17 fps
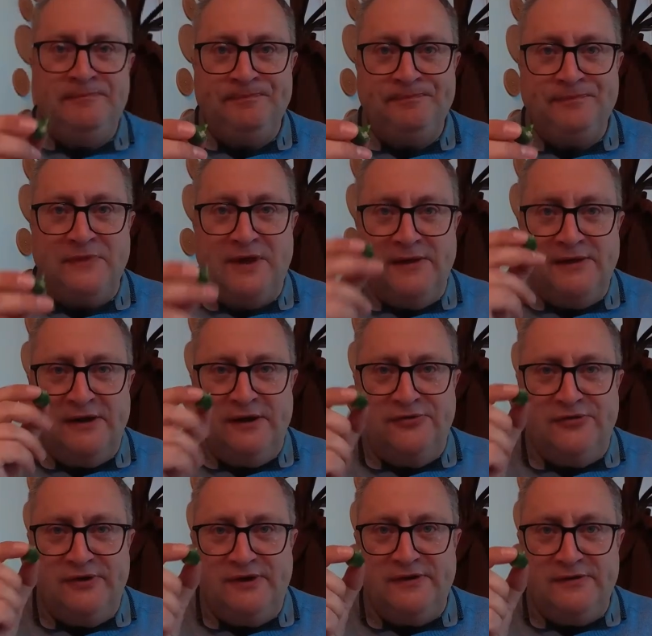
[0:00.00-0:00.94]
I'm going to
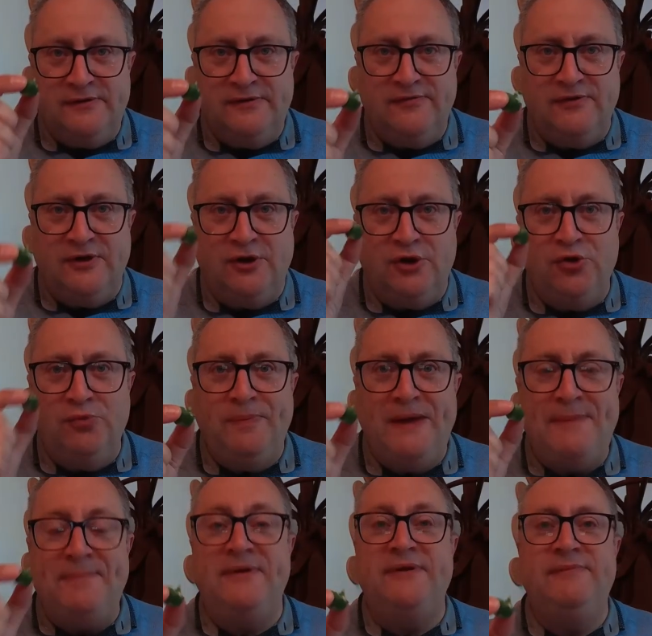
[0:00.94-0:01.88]
do it. The whole
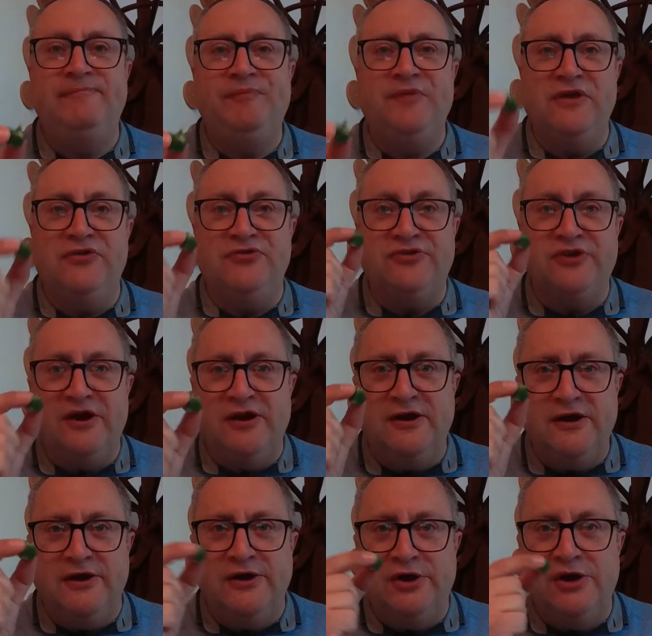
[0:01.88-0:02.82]
pepper is going to
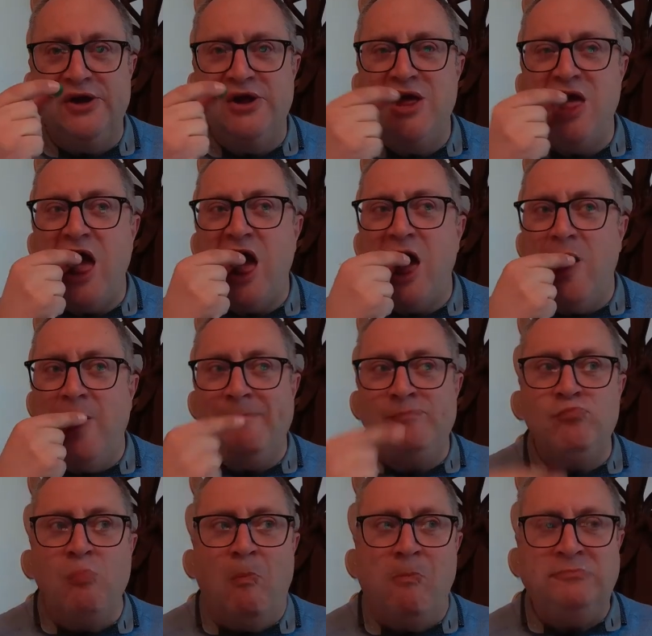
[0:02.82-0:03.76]
go.
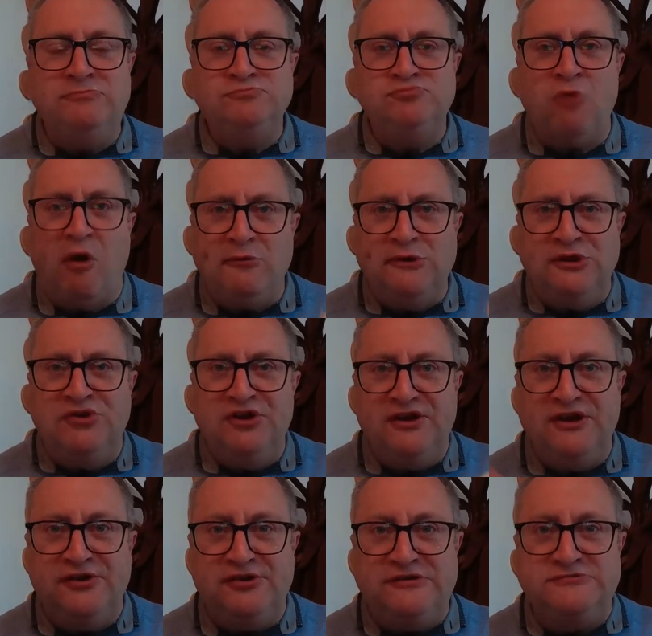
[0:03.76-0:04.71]
We did
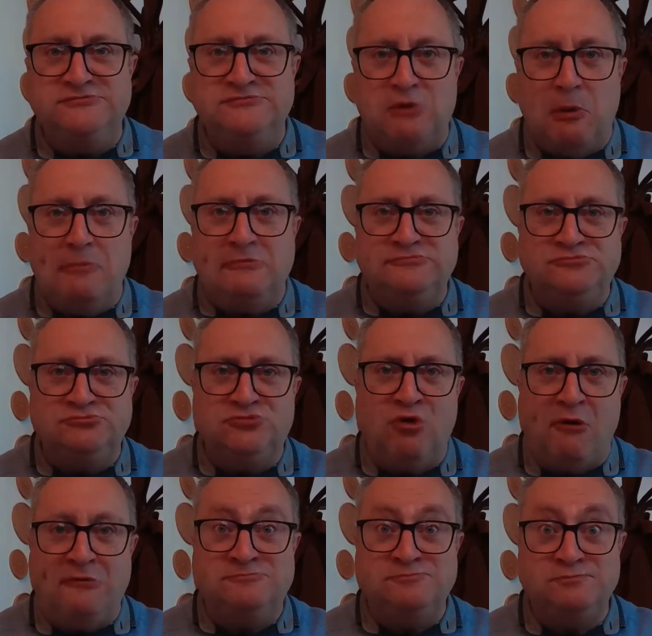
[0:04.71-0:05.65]
it.
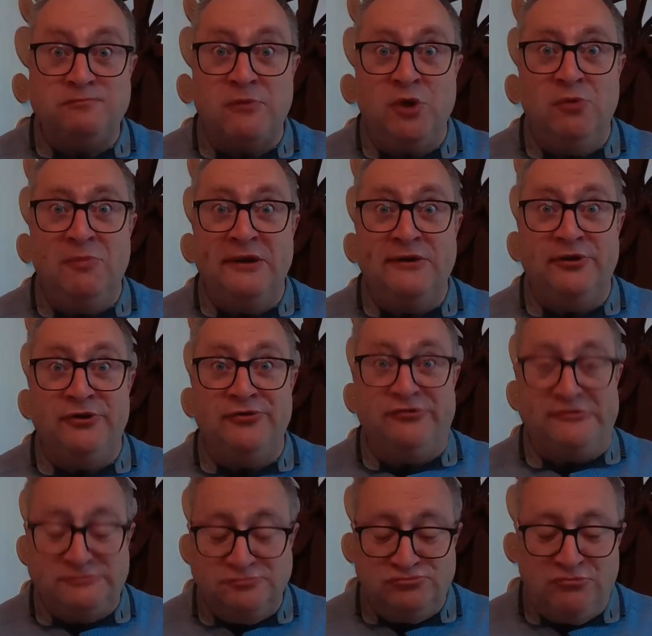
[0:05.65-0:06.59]
Oh my God.
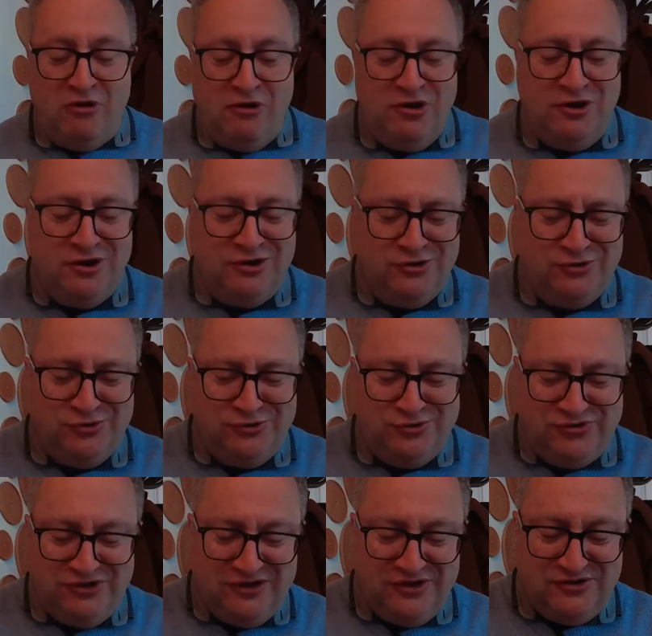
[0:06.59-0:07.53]
Oh
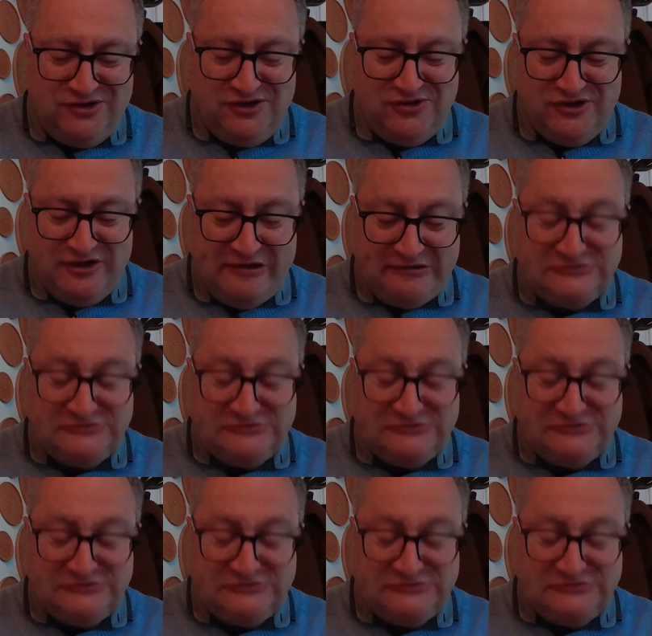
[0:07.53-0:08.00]
dear, dear, dear.